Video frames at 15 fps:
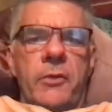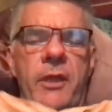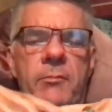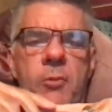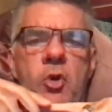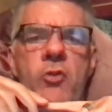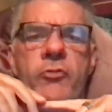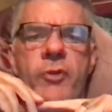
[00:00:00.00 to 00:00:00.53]
They
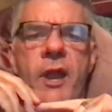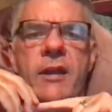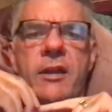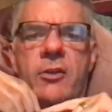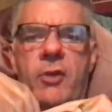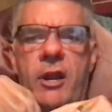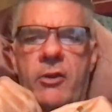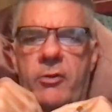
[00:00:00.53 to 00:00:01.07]
move Randy
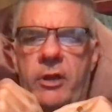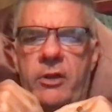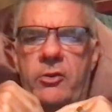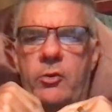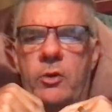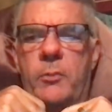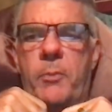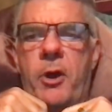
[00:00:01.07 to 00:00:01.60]
Gregory
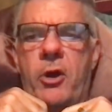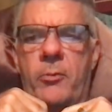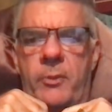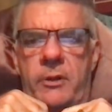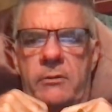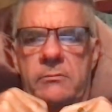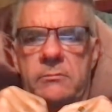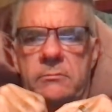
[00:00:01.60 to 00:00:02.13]
into an
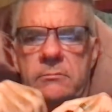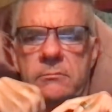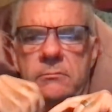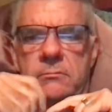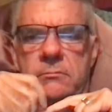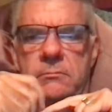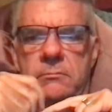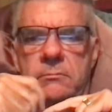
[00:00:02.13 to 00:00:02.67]
apartment.
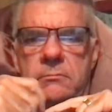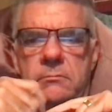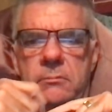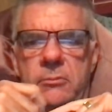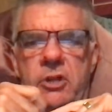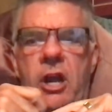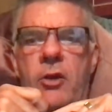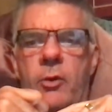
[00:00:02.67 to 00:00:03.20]

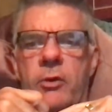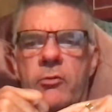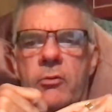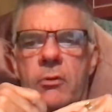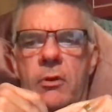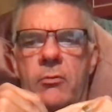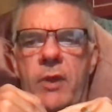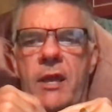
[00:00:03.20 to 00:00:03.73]
Darwin
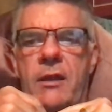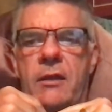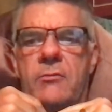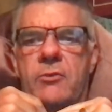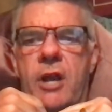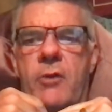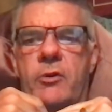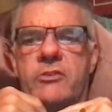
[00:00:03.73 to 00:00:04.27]

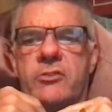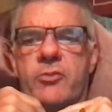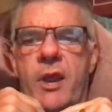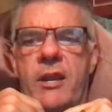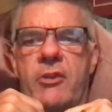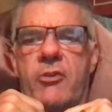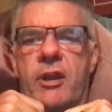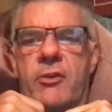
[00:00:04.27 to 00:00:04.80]
says
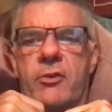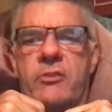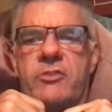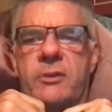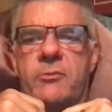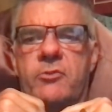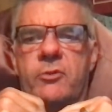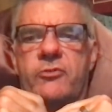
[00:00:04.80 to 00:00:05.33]
Randy Gregory
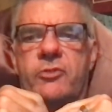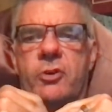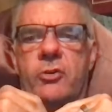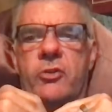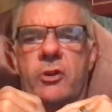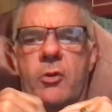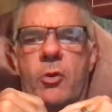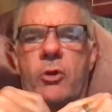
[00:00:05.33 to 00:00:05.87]
seems to have
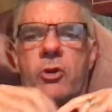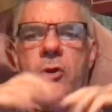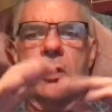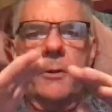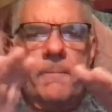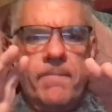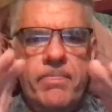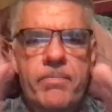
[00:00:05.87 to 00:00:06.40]
turned the corner,
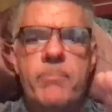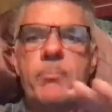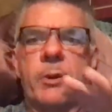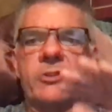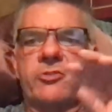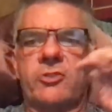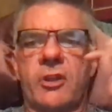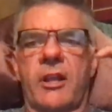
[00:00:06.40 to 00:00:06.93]

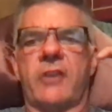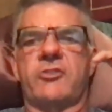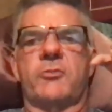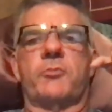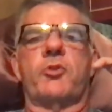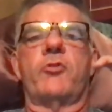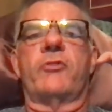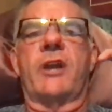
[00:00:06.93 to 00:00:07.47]
but still has
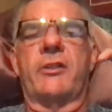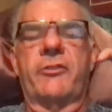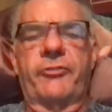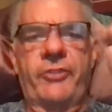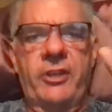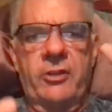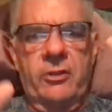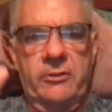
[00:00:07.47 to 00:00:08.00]
to prove it on the
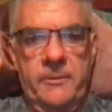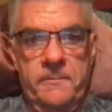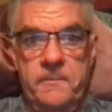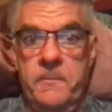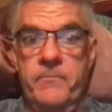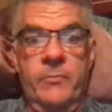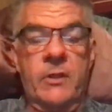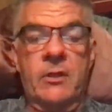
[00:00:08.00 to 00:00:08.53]
field.
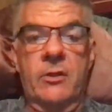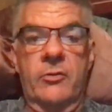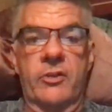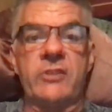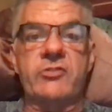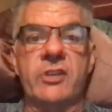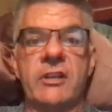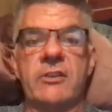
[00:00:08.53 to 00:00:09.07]

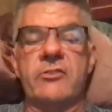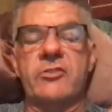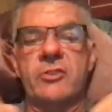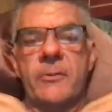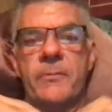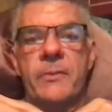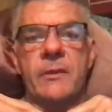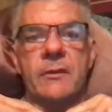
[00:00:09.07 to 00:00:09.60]
This
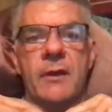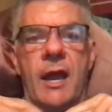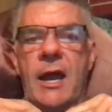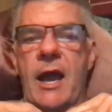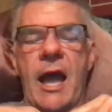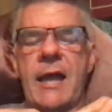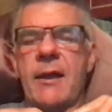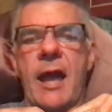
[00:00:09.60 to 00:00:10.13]
is,
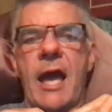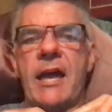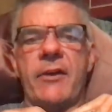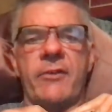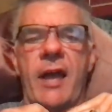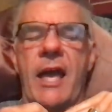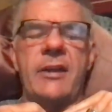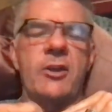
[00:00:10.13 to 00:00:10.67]

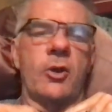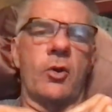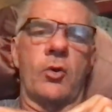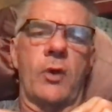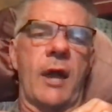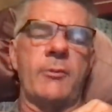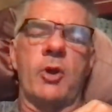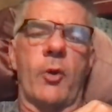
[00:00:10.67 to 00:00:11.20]
I
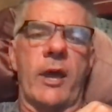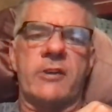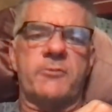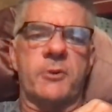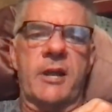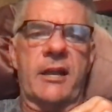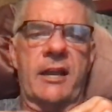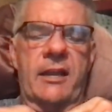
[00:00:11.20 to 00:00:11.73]
know, I'm no
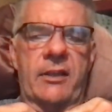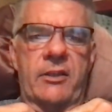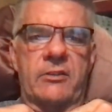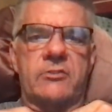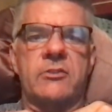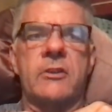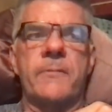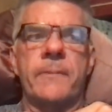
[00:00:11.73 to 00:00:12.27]
expert on any of
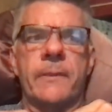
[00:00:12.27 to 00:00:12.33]
this.